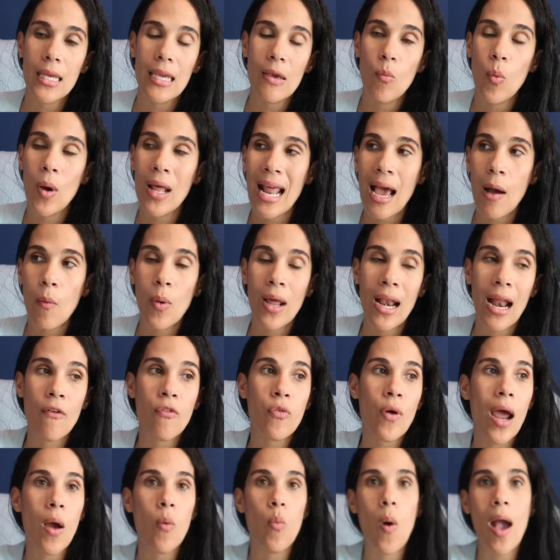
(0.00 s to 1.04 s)
when I,
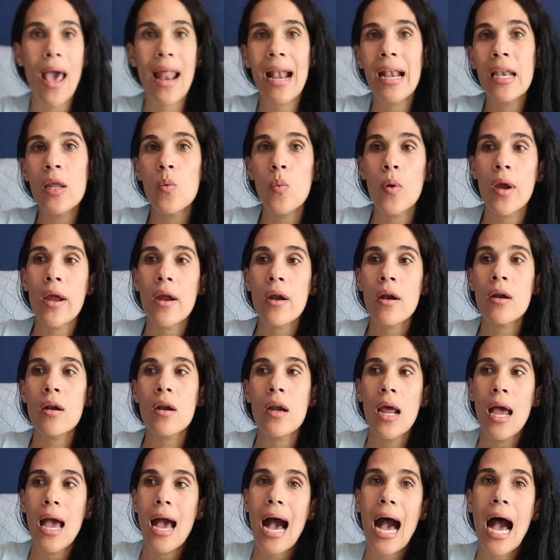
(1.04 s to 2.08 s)
whenever I went anywhere,